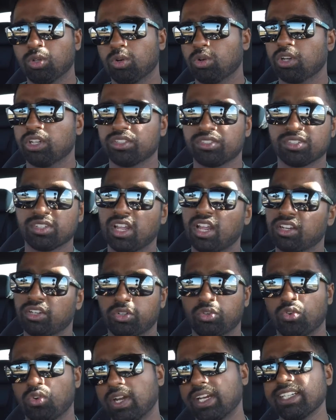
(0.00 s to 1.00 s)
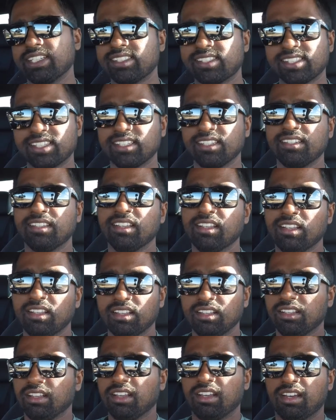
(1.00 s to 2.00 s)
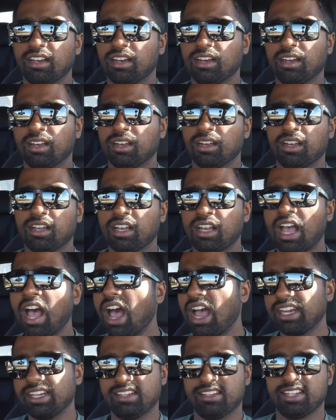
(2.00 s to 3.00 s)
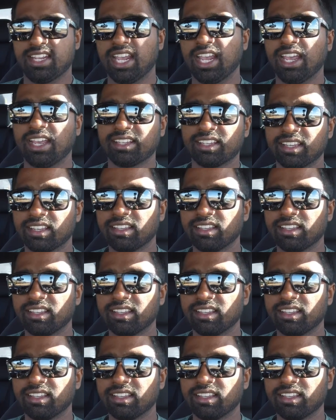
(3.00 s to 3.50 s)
or it's not crazy high tech